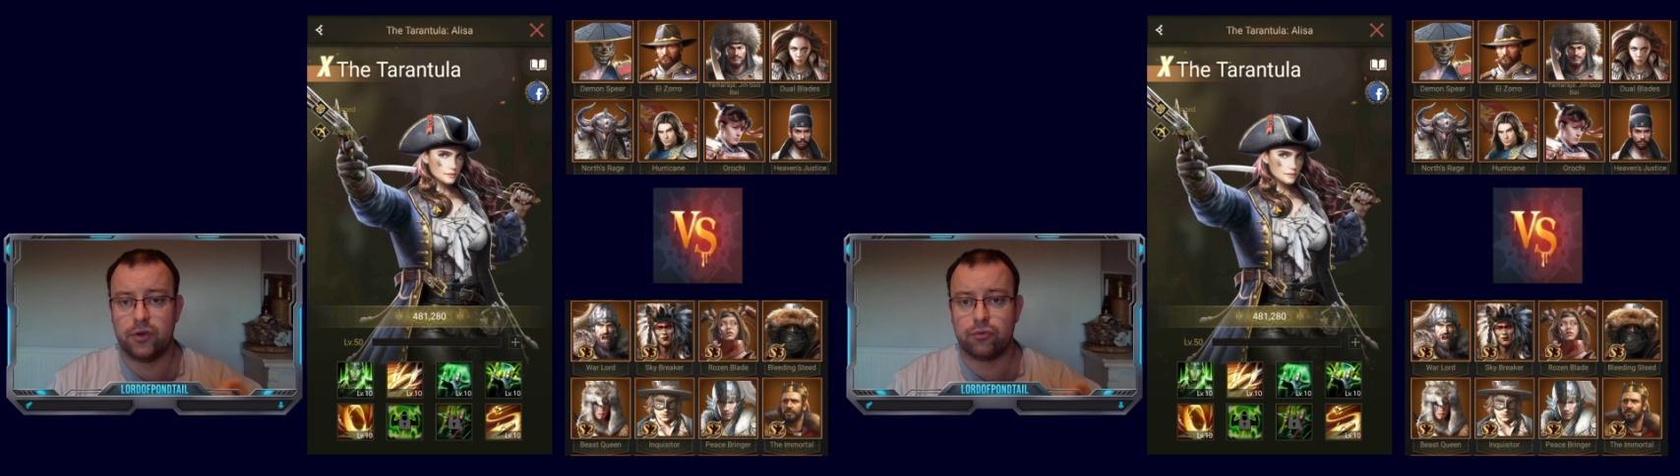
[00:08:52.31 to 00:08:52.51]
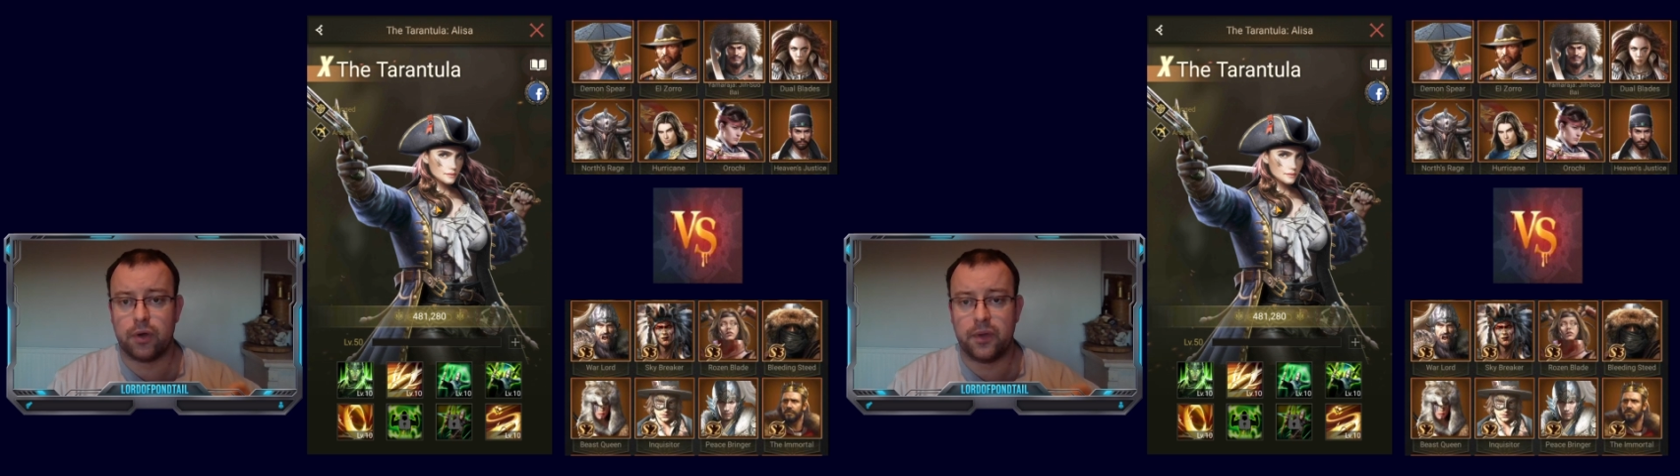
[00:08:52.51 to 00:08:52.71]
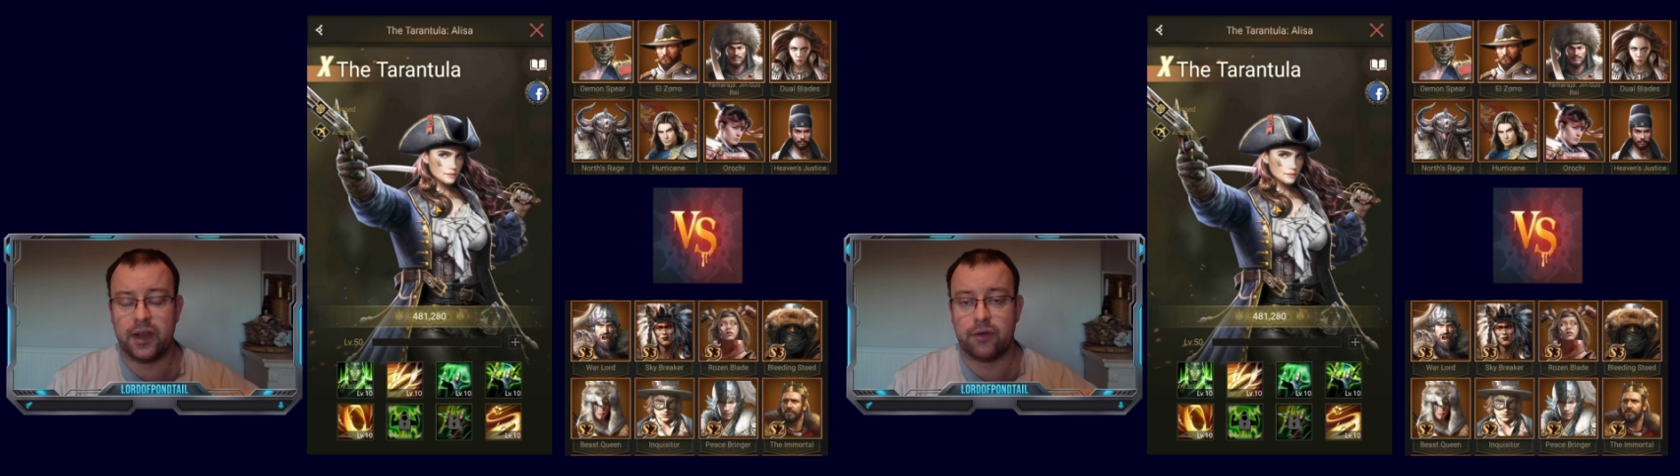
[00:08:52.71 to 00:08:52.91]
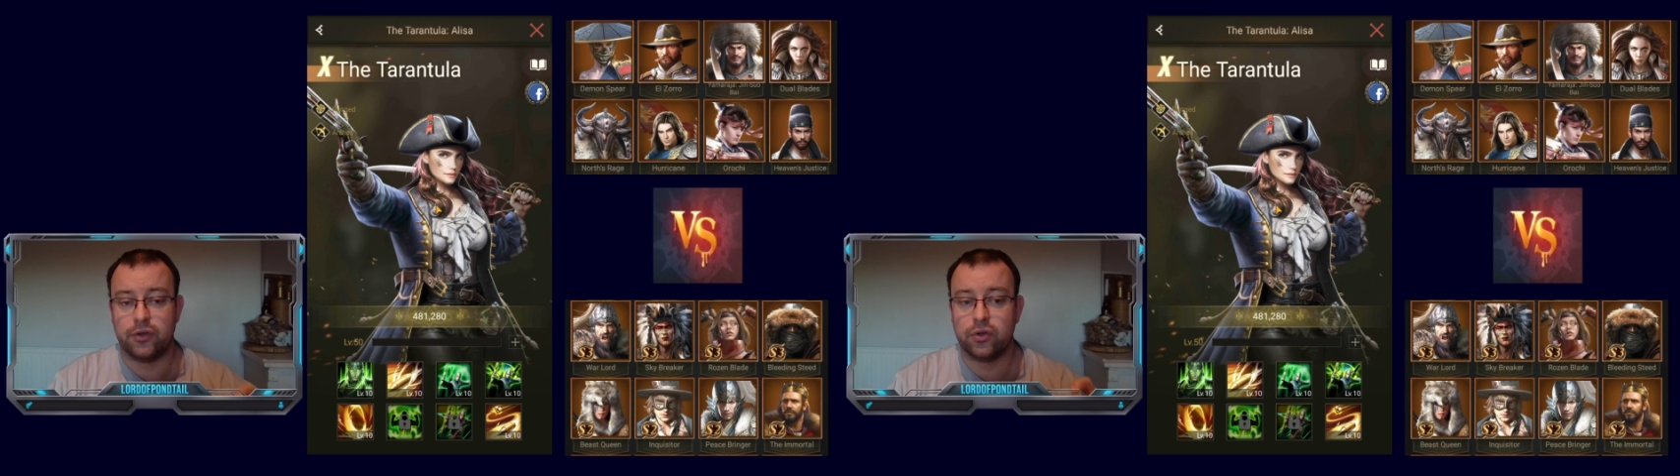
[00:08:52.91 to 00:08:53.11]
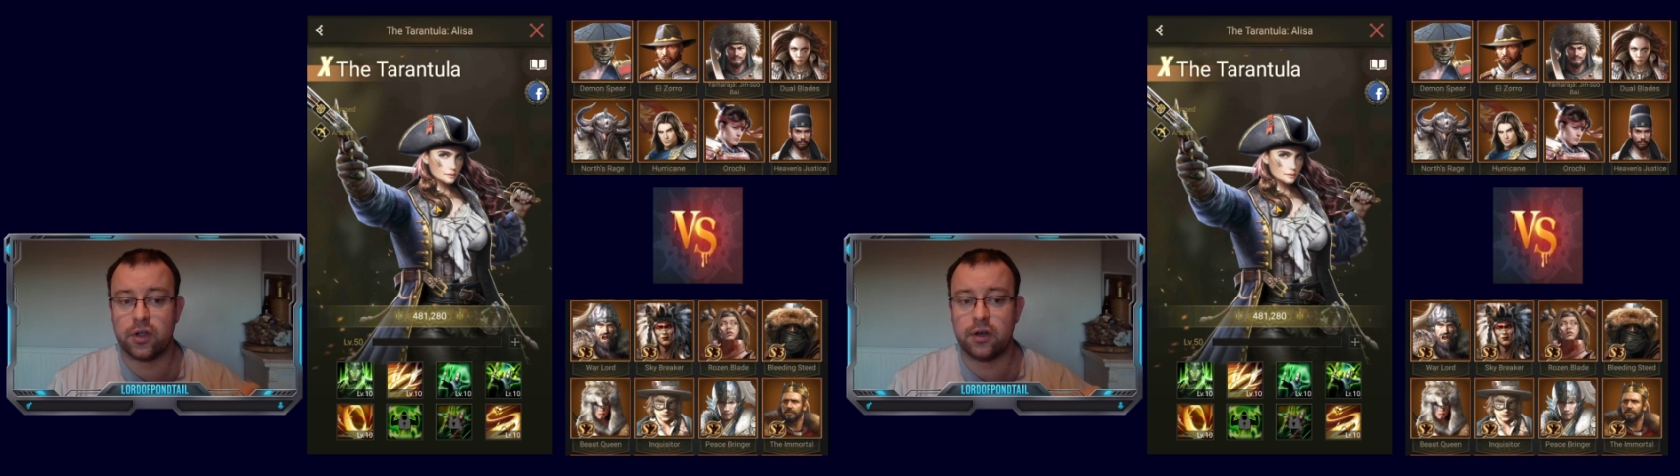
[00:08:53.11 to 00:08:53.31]
row hero,
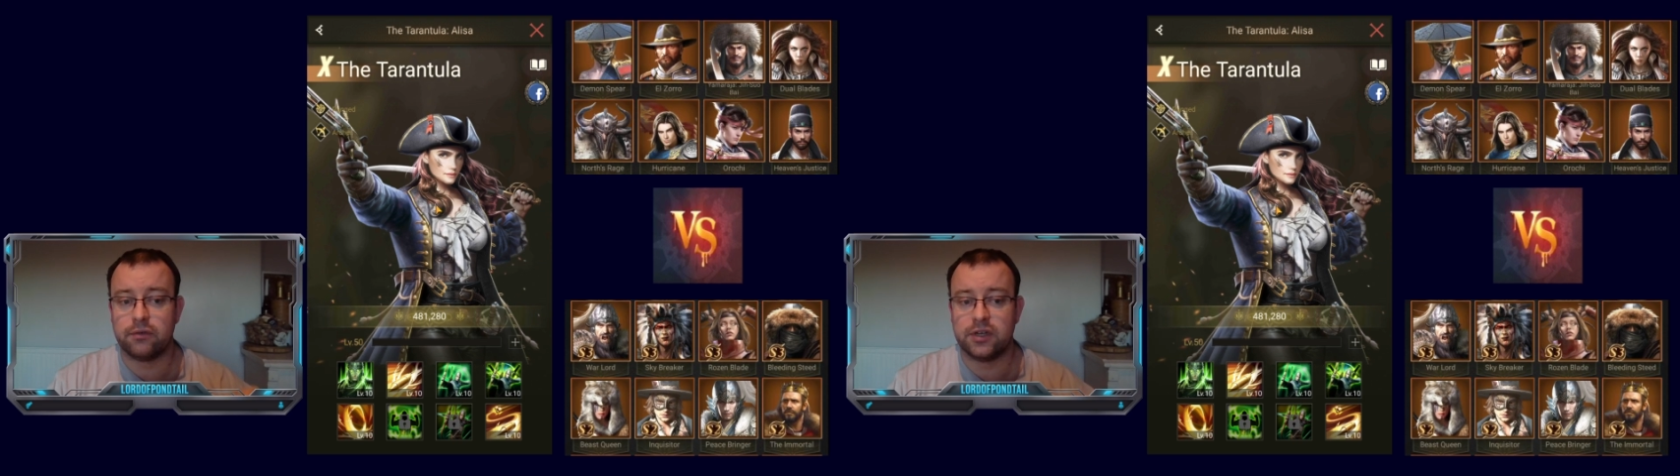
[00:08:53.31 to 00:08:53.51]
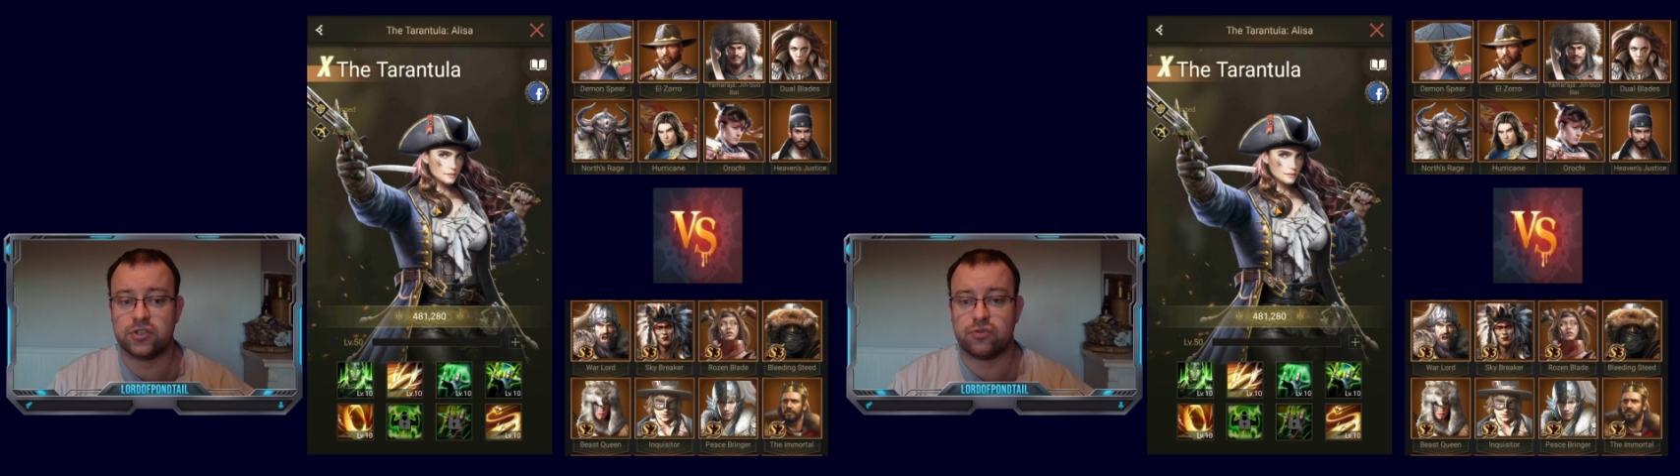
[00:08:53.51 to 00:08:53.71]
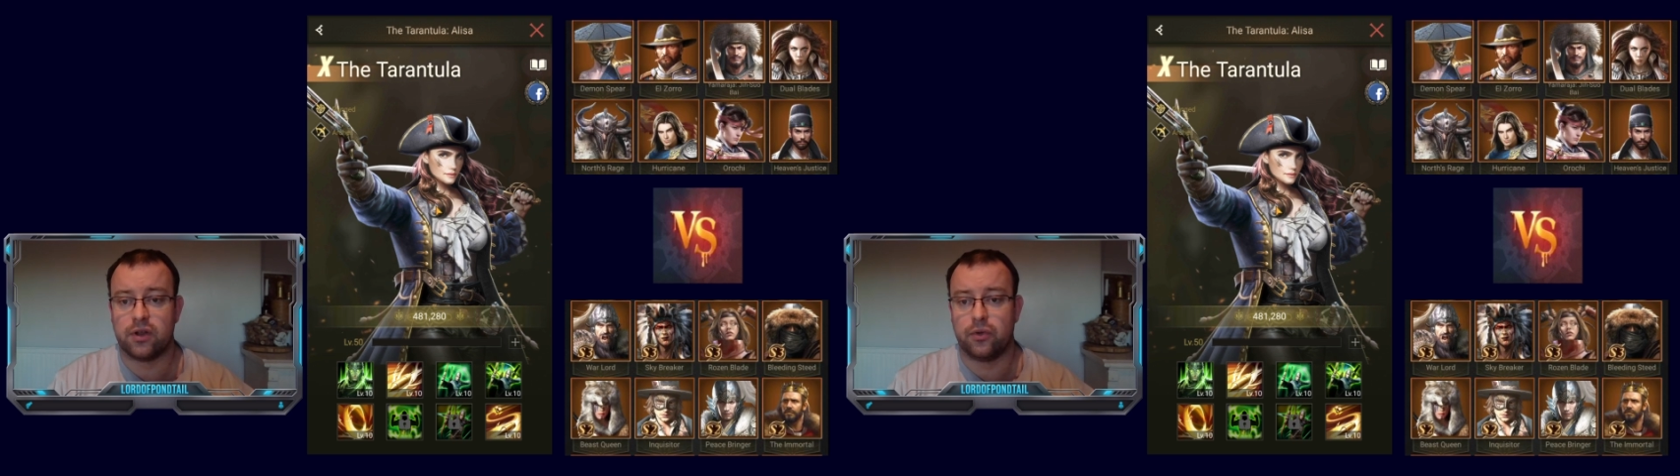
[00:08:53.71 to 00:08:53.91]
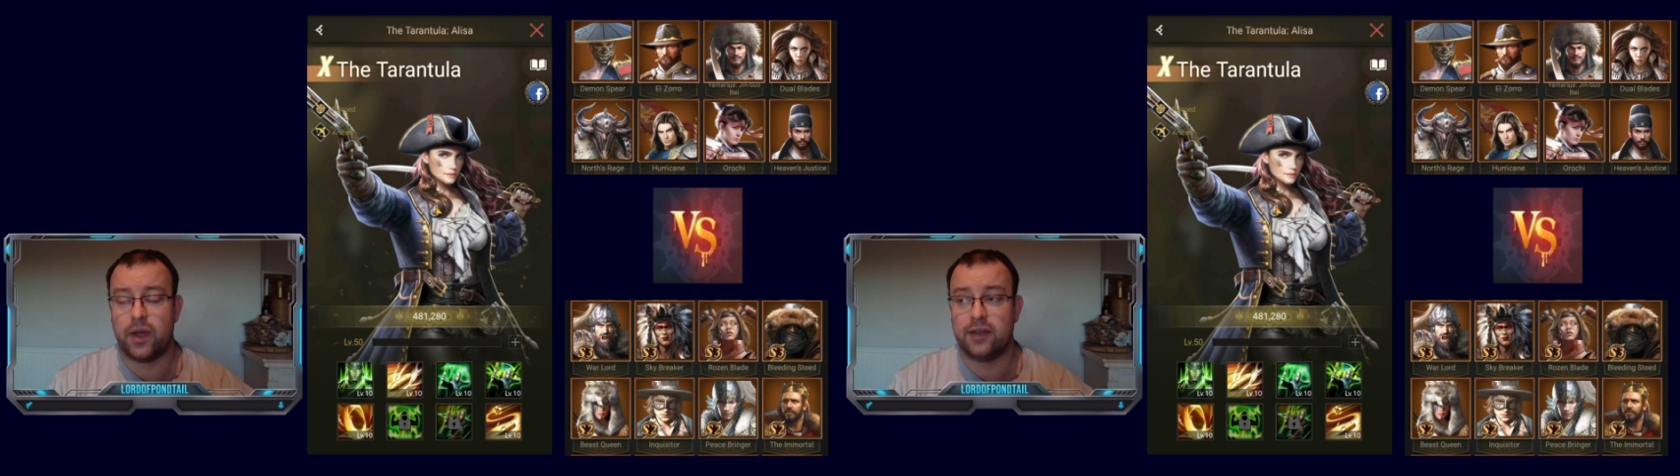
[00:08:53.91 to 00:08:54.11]
you're going to really struggle.